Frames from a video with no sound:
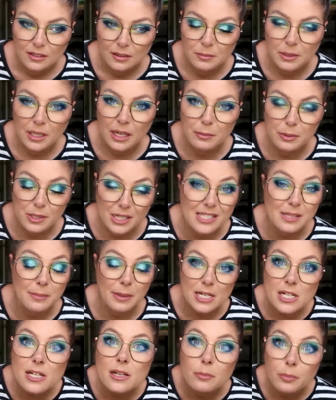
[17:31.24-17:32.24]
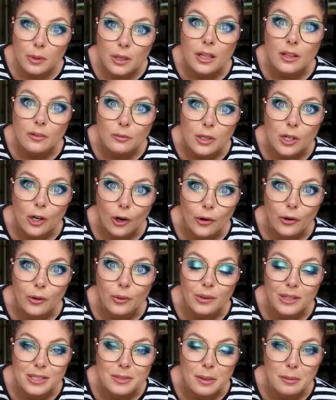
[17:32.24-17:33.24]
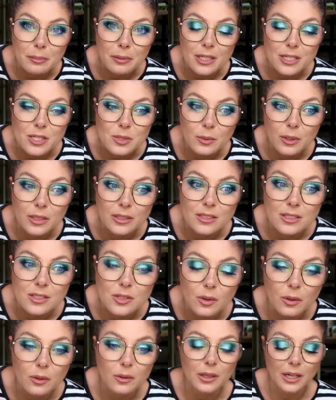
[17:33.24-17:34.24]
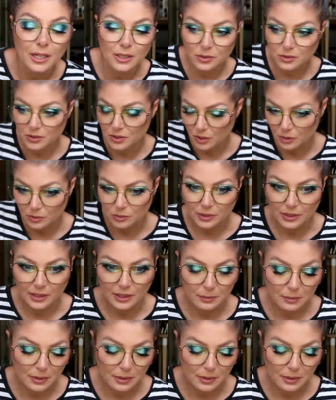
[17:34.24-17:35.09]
Not because I'm actually bringing Ricardo as my plus one, so I don't know really.